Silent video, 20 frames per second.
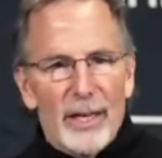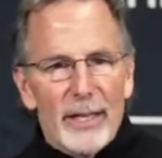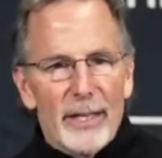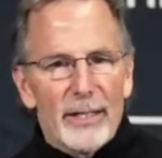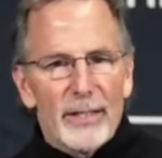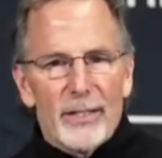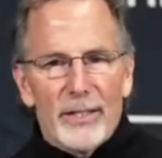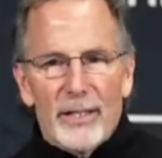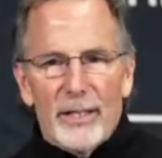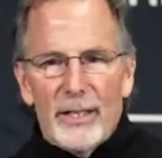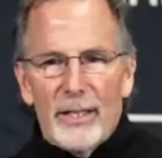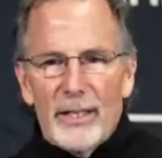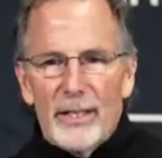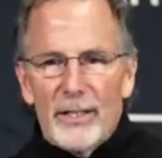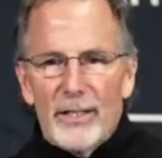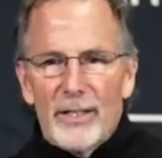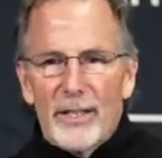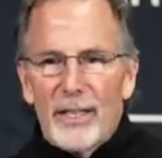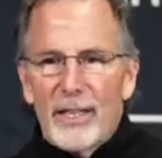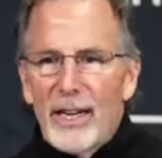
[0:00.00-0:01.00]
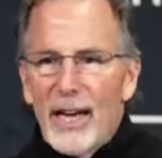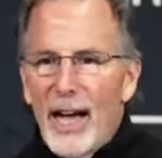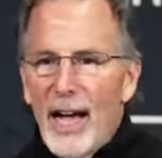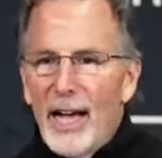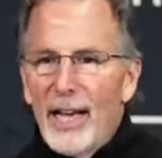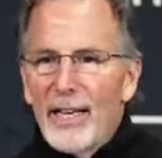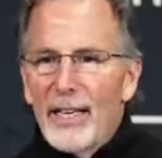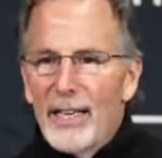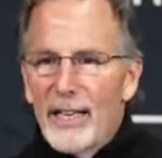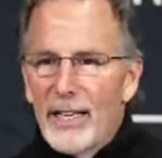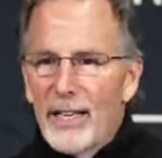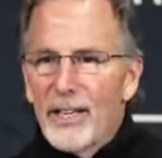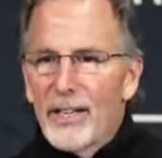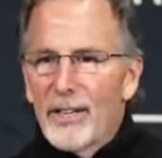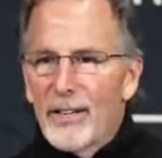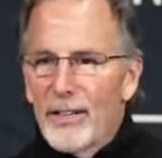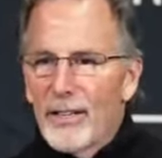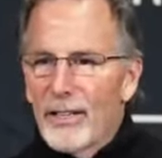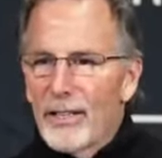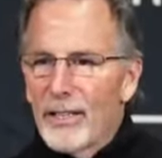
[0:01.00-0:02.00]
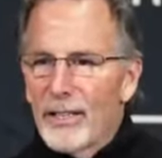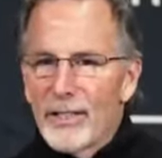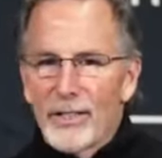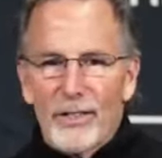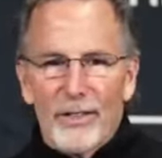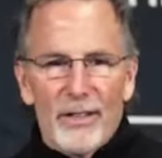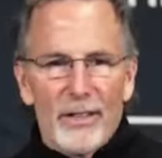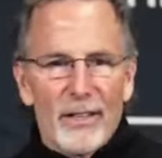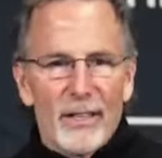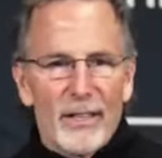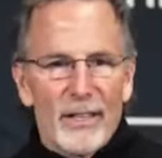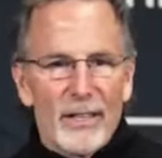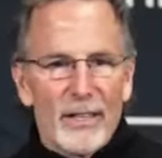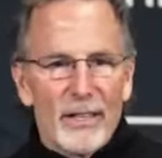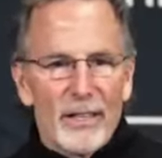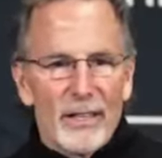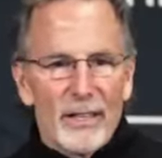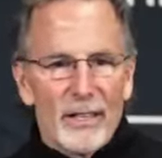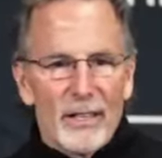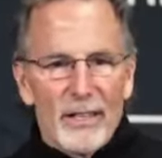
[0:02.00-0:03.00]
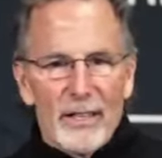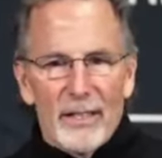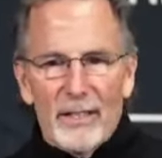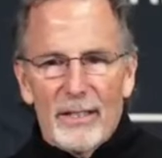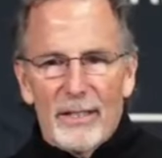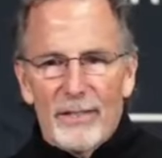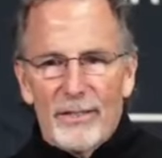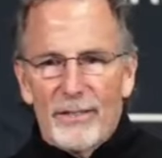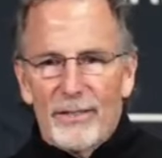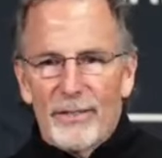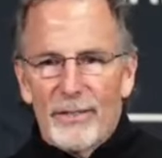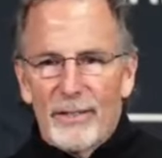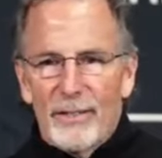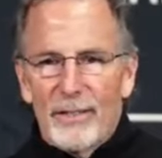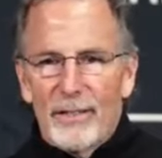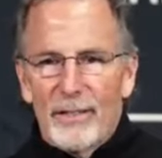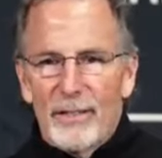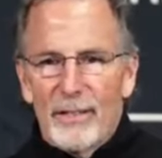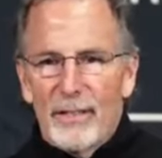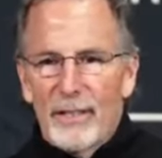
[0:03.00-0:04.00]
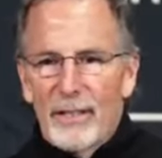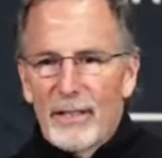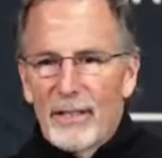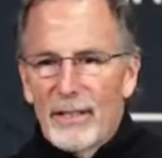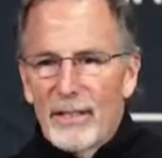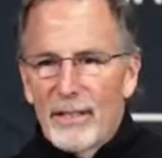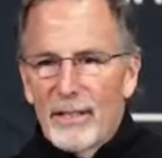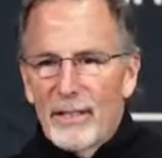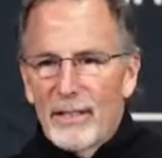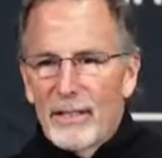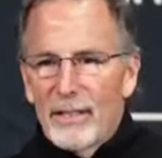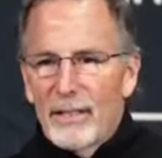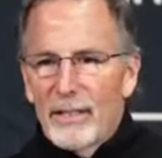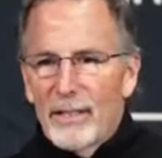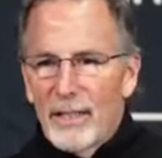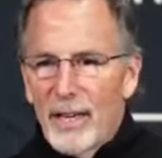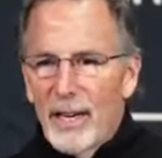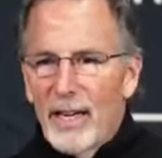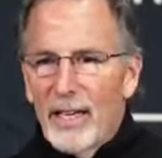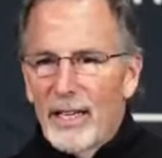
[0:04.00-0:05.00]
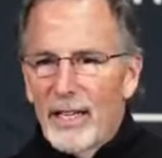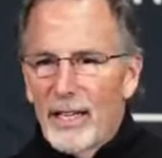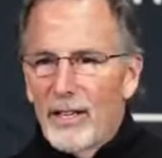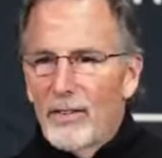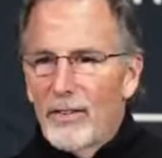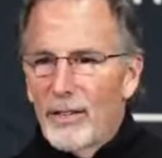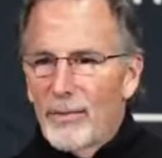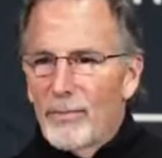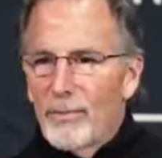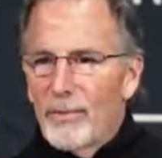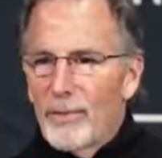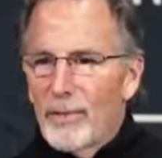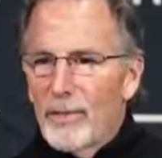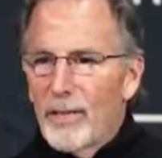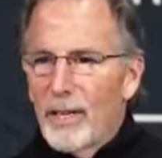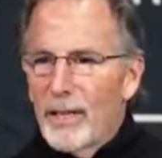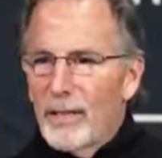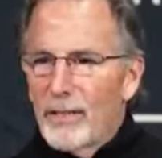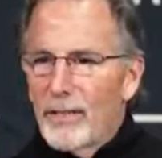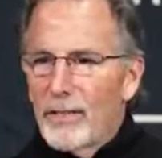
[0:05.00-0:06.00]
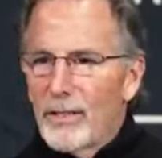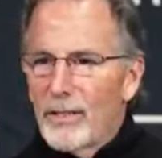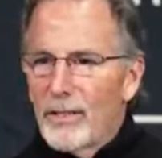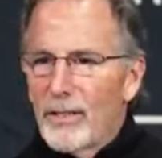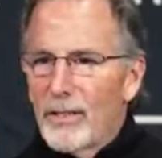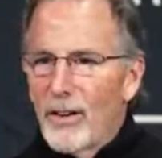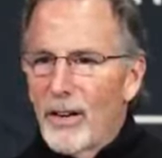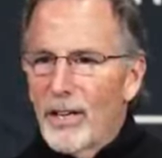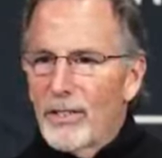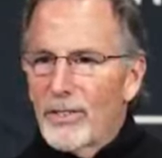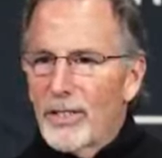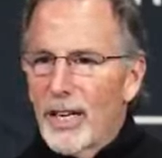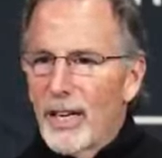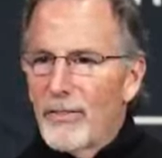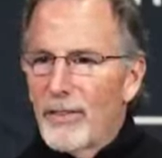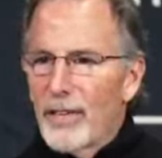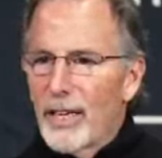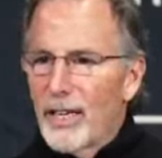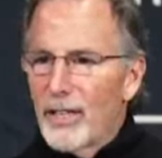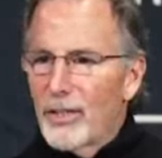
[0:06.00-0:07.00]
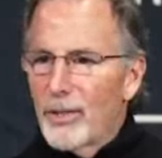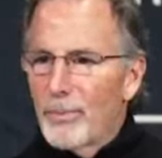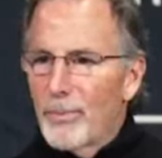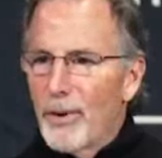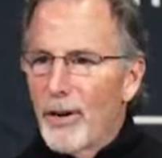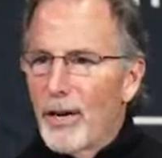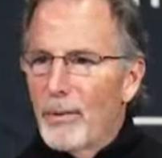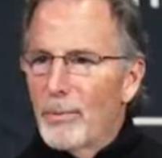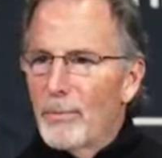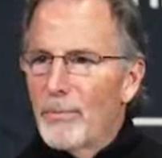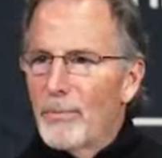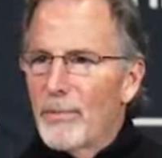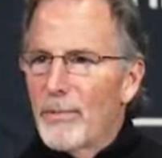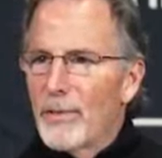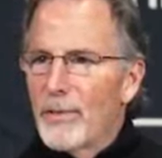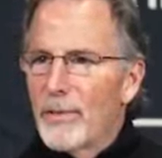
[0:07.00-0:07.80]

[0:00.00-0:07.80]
Is the guy here, is there, doesn't, the guy here that caused Kevin Hayes a problem?